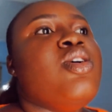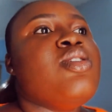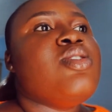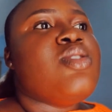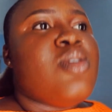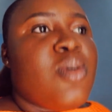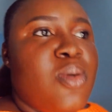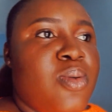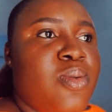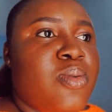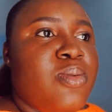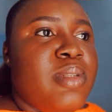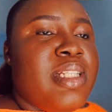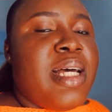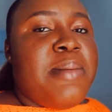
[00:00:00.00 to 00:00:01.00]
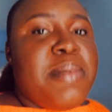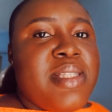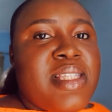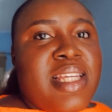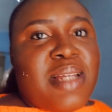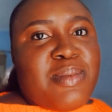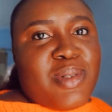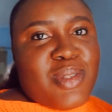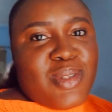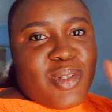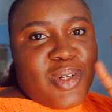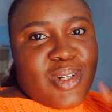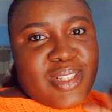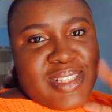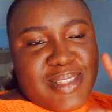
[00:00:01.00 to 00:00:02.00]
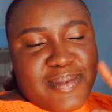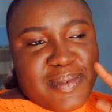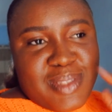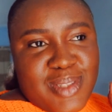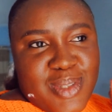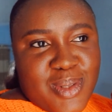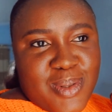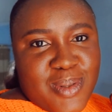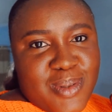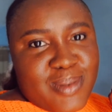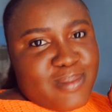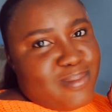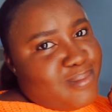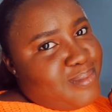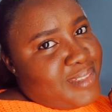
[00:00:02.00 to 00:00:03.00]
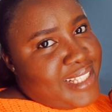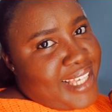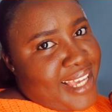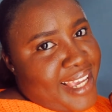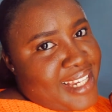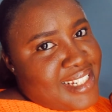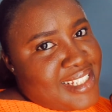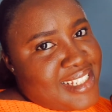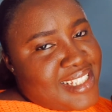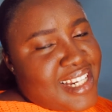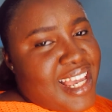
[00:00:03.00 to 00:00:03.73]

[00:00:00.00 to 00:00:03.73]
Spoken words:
So with that being said, I'm going to call this video the end.